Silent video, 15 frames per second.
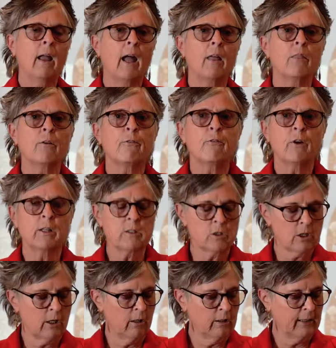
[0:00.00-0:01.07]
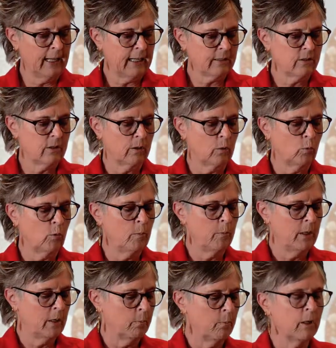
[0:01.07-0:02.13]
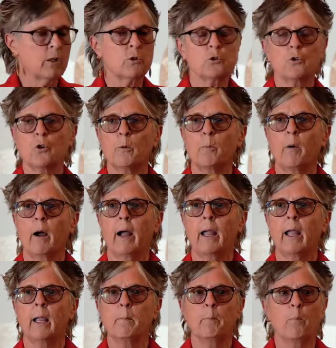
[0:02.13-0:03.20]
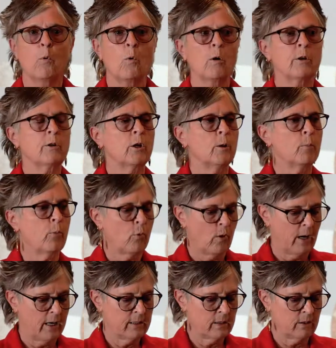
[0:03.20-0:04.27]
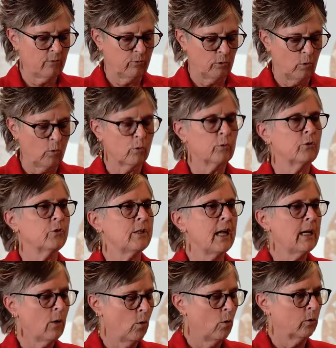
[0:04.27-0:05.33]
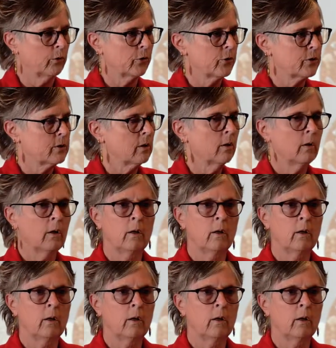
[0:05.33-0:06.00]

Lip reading: and the funds collected would be administered by a board comprised of local stakeholders.